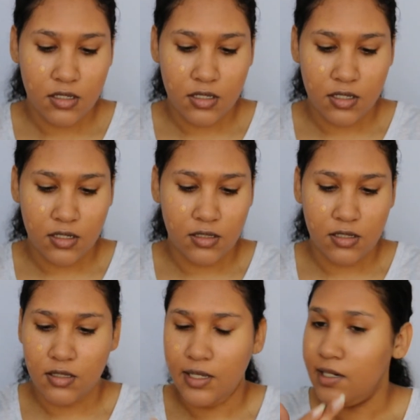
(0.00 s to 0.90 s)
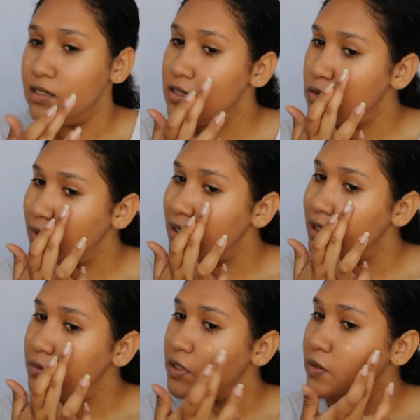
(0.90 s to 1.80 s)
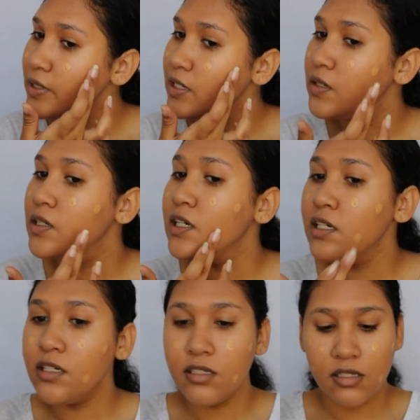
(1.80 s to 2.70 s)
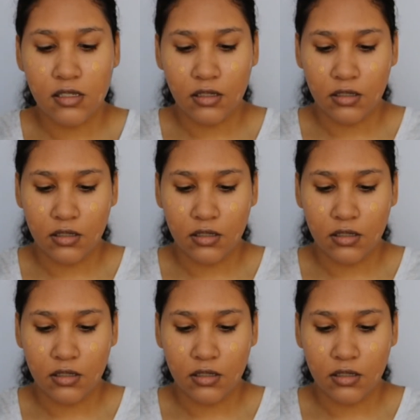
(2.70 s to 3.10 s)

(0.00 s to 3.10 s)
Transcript: since that is what I'm doing nowadays.